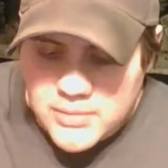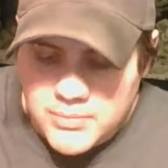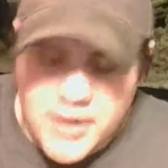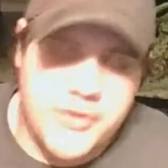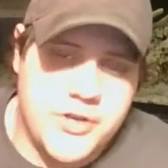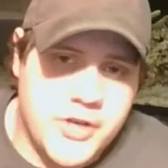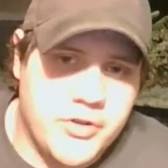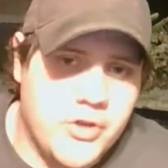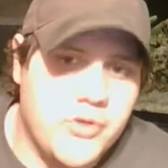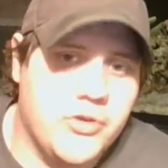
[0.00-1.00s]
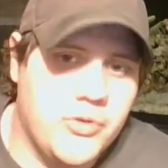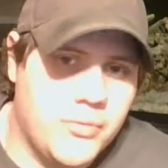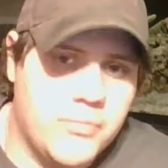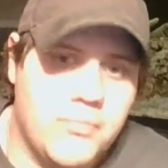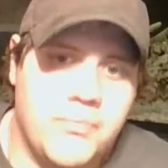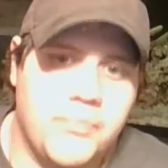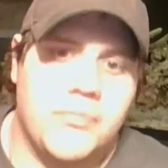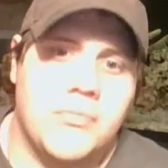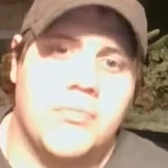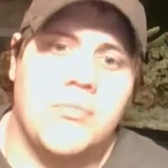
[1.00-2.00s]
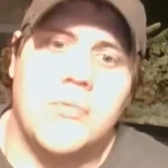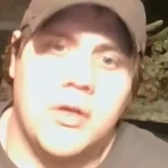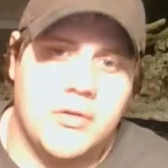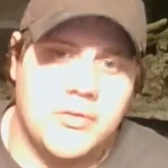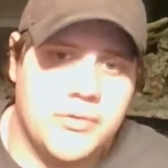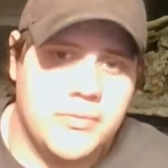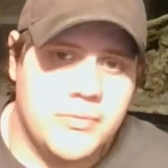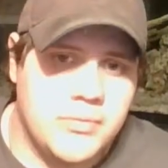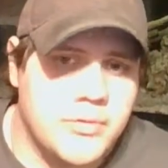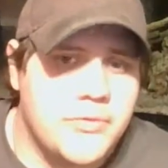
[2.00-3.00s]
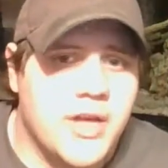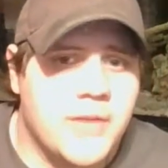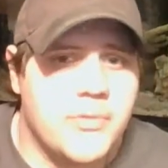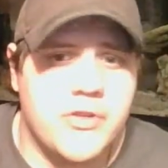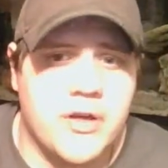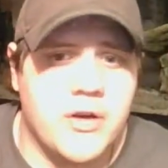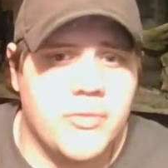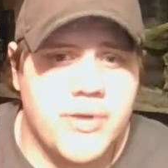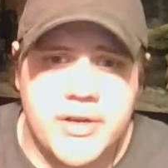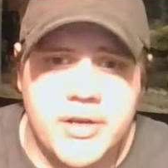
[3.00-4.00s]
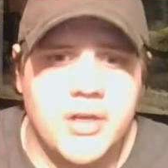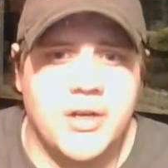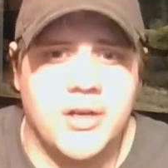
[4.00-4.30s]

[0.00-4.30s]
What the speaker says: my suggestion is to do them. You know, do 10% a week.